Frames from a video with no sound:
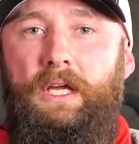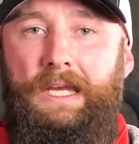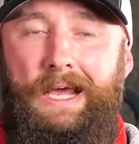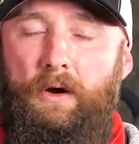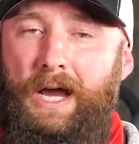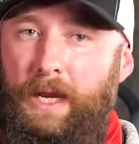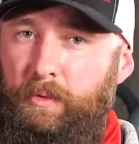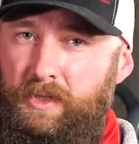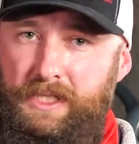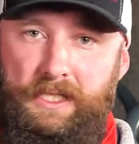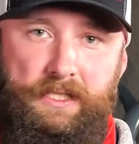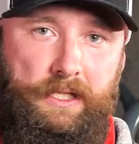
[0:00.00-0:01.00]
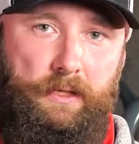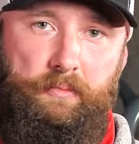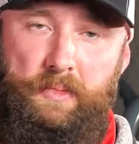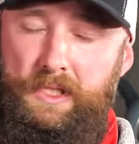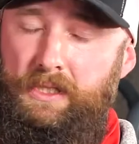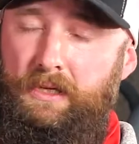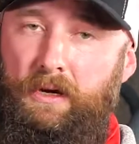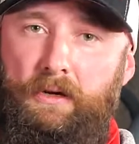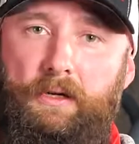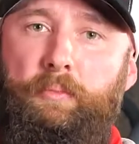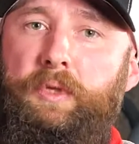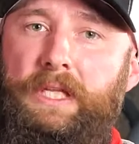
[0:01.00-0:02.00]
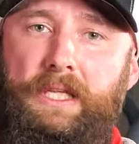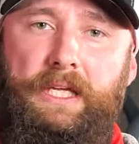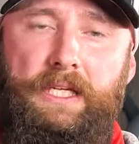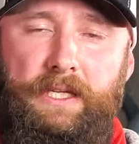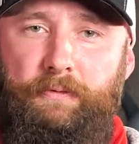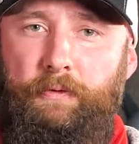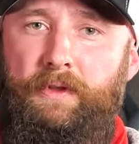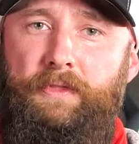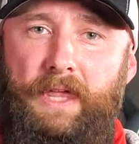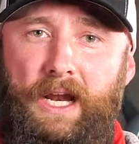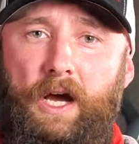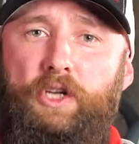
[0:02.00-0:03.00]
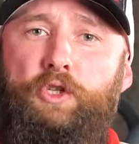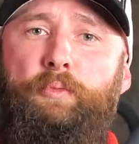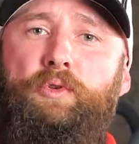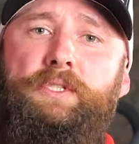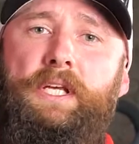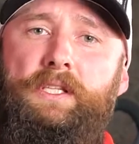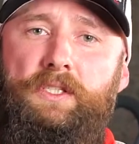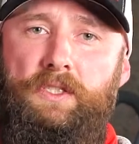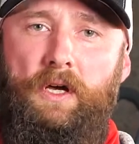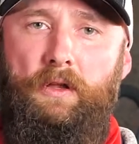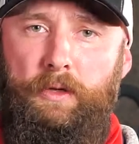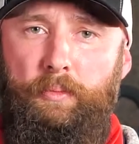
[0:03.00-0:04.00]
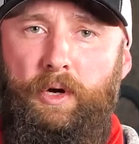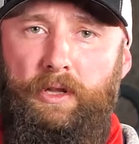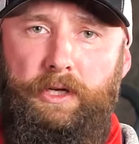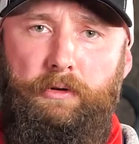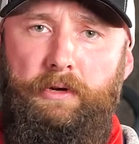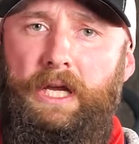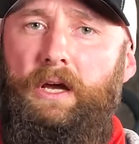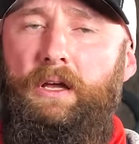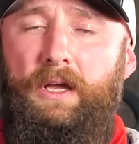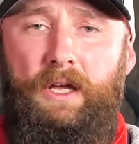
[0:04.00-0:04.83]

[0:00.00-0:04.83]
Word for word: Now, hybrid systems are completely different than 100% solid polyurea.